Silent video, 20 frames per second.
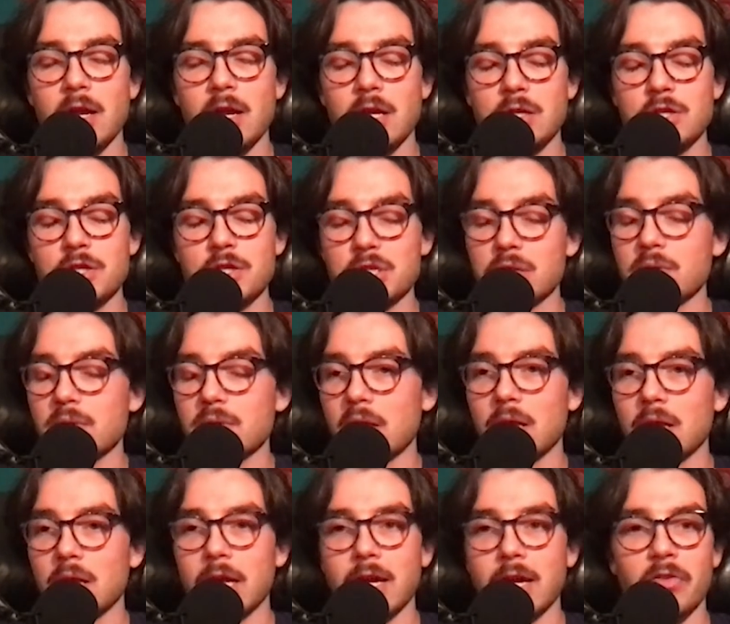He just,
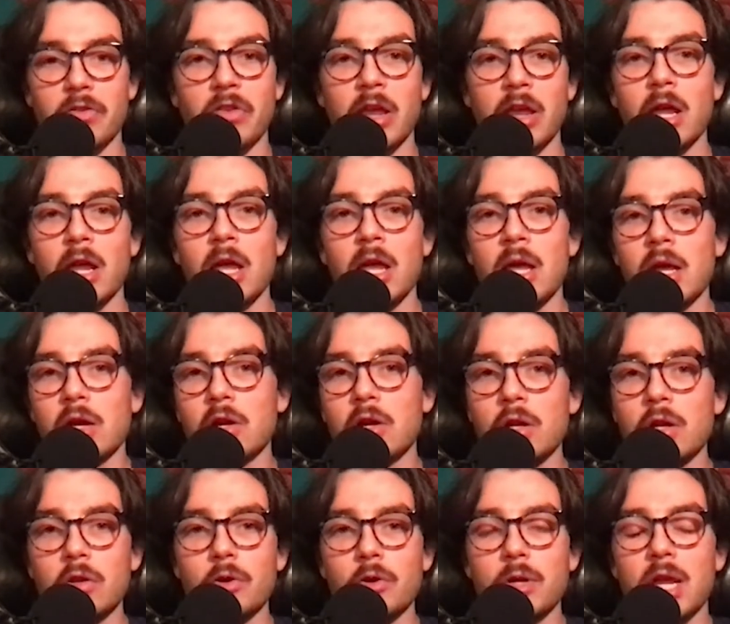like I said,
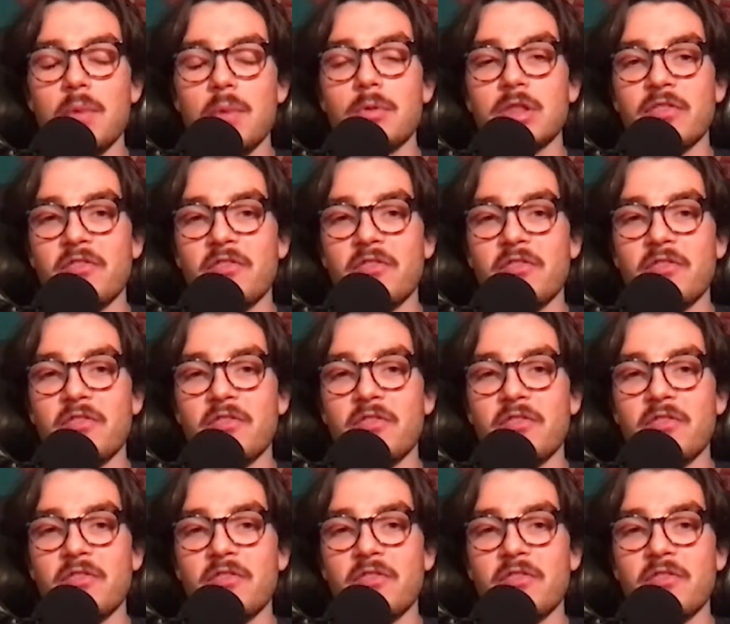couldn't locate with